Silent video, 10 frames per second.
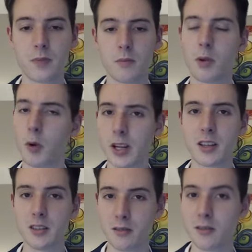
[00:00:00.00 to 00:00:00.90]
But white
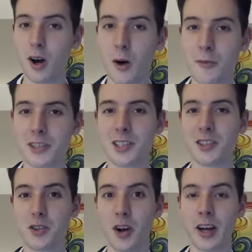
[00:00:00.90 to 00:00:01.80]
can obviously
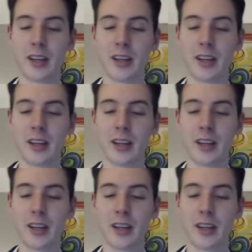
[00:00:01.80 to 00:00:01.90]
try